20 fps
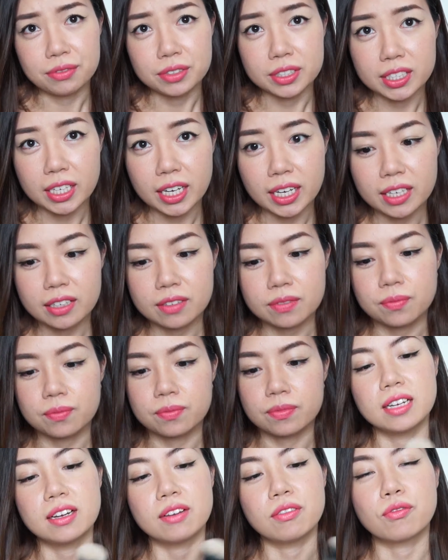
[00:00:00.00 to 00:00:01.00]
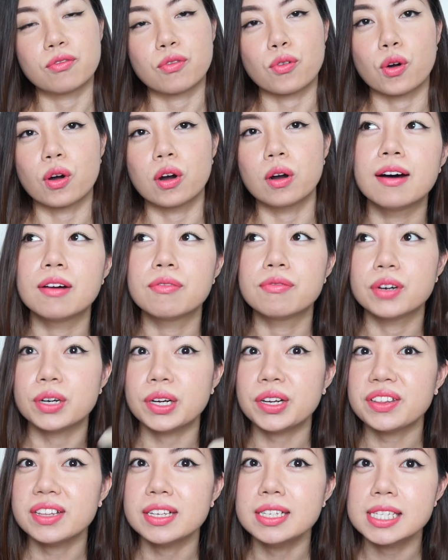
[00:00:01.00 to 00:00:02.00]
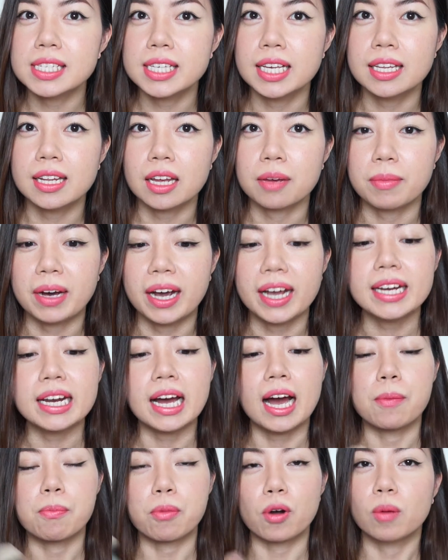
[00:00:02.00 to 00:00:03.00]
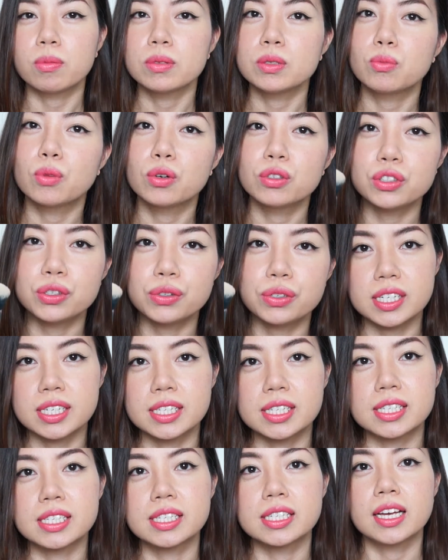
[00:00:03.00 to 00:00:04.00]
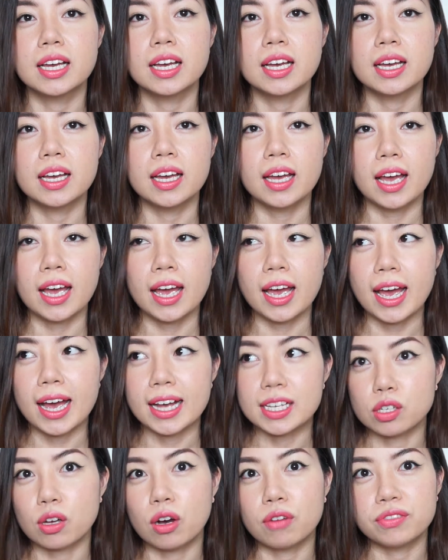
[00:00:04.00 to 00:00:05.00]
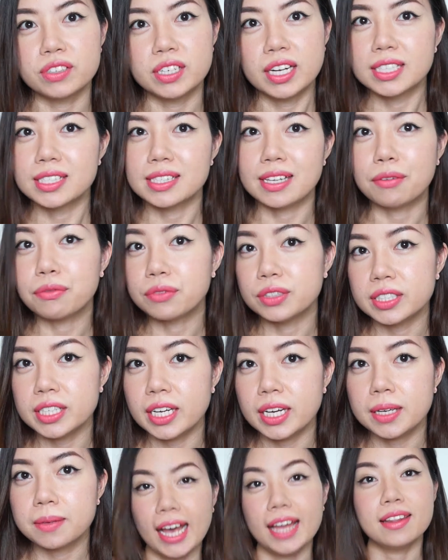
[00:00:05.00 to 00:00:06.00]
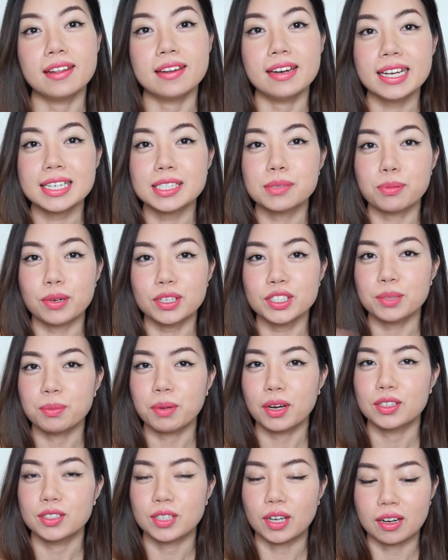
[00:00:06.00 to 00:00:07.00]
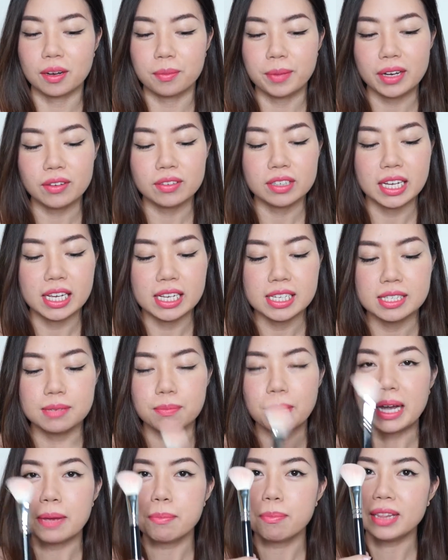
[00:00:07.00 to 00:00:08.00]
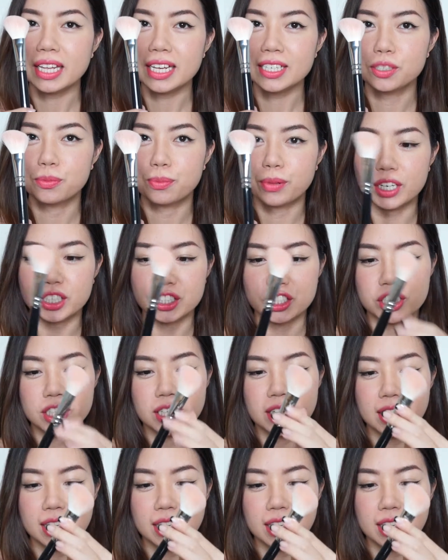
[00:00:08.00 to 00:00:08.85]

every day. For a very thin skin like mine, I probably won't use this as often as every day. And the next brush I'm going to talk about is my blush brush.